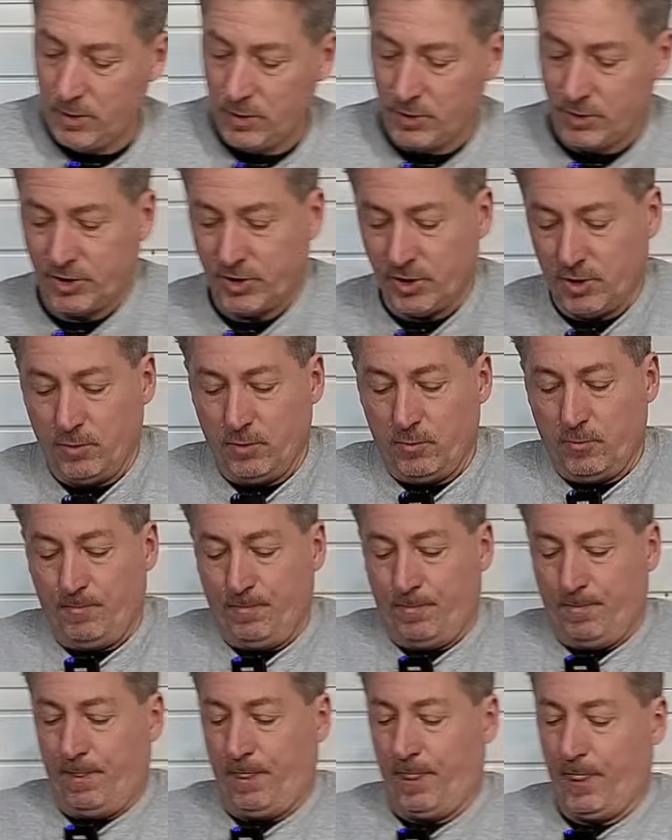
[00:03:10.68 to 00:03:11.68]
So
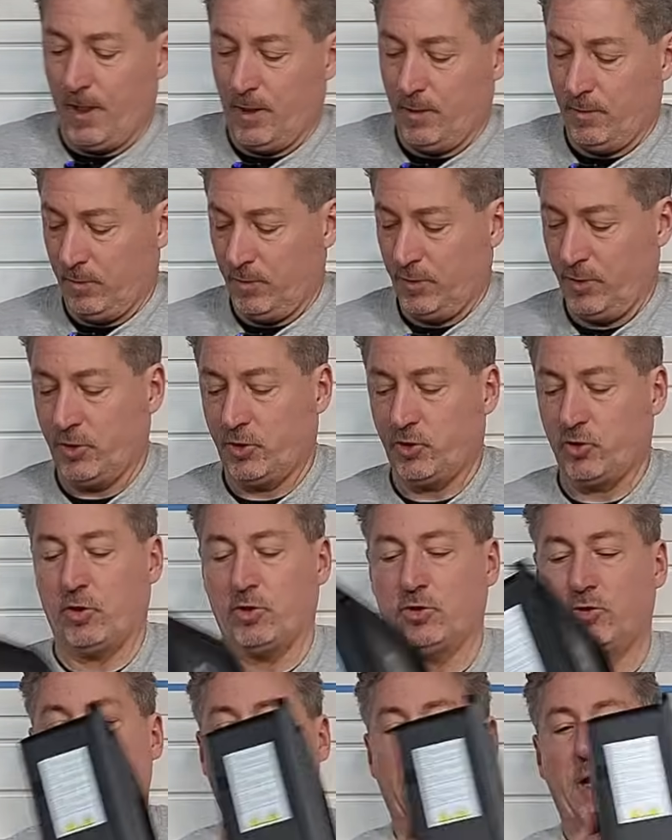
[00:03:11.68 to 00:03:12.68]
the
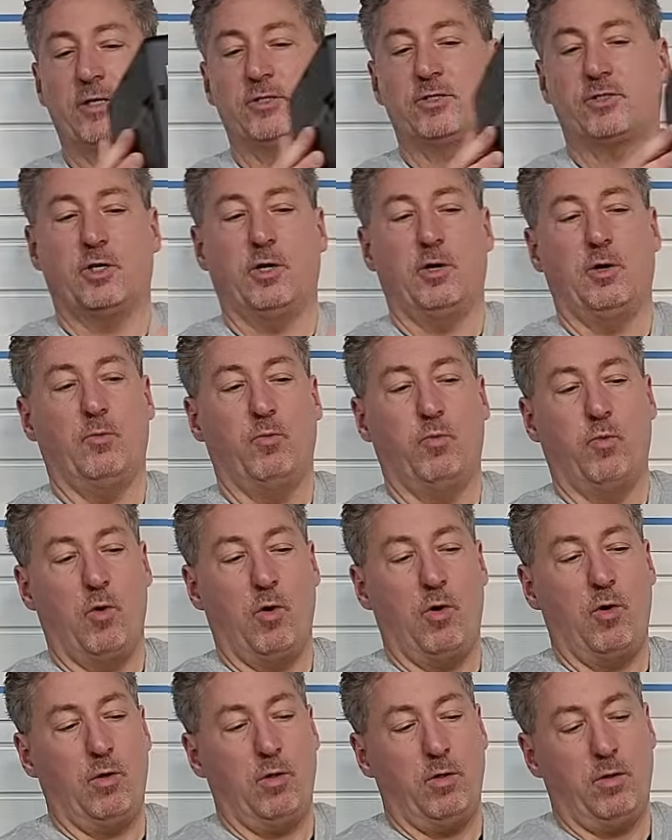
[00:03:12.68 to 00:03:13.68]
charger has a
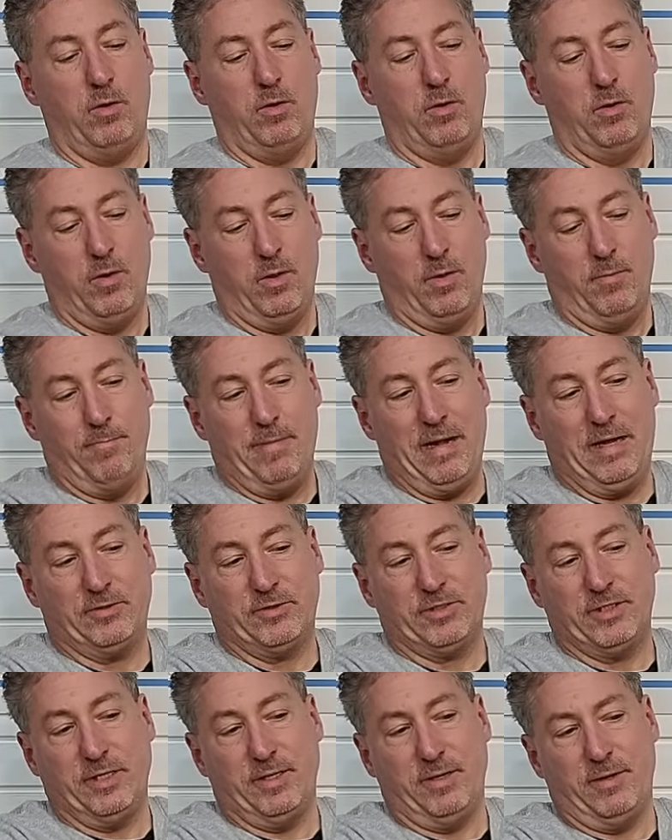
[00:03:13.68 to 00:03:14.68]
wall
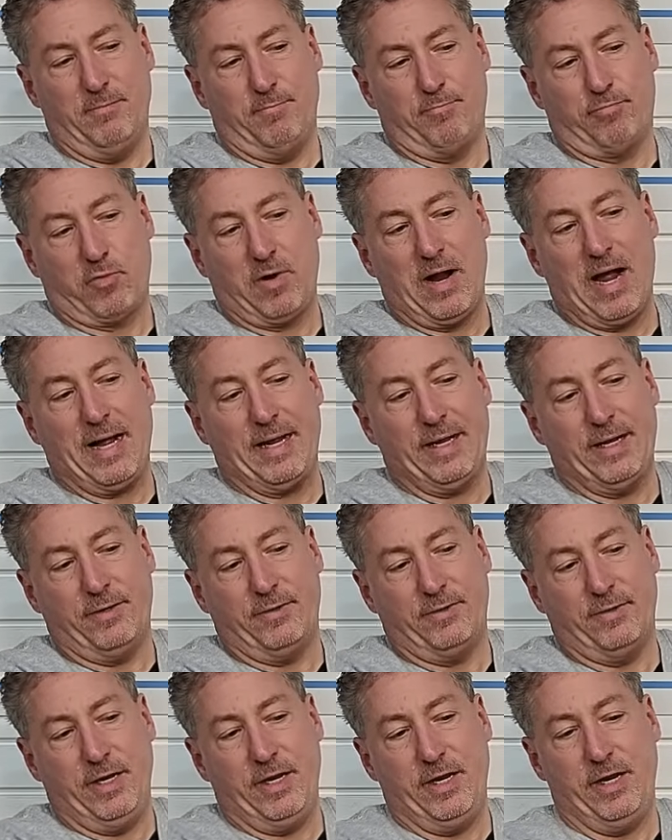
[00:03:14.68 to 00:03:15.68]
mounting bracket
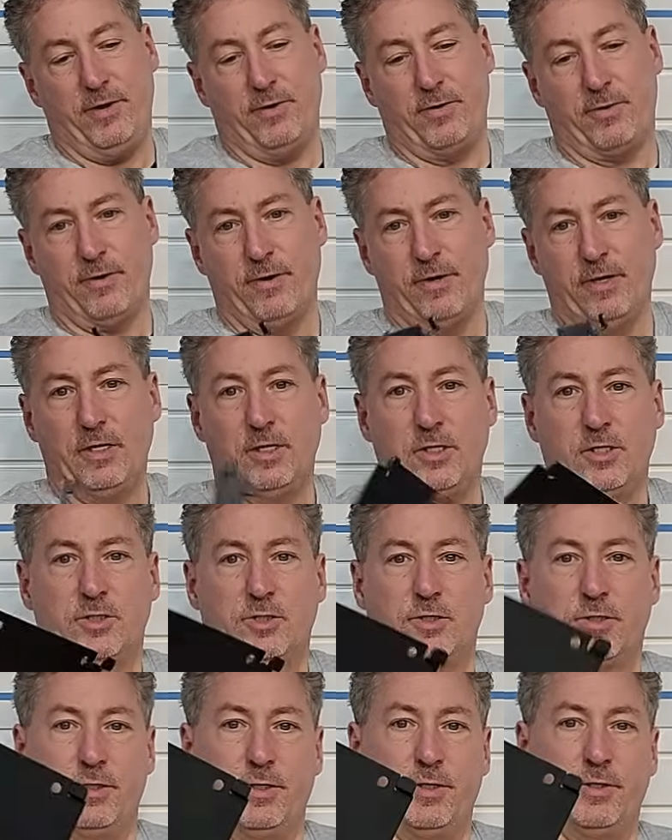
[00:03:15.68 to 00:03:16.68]
here.
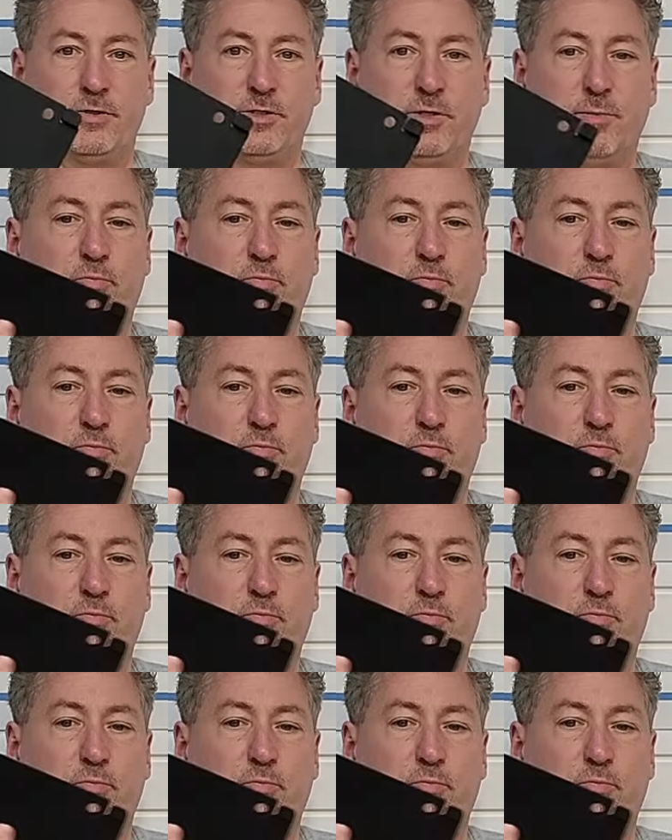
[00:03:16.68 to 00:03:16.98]
Here's the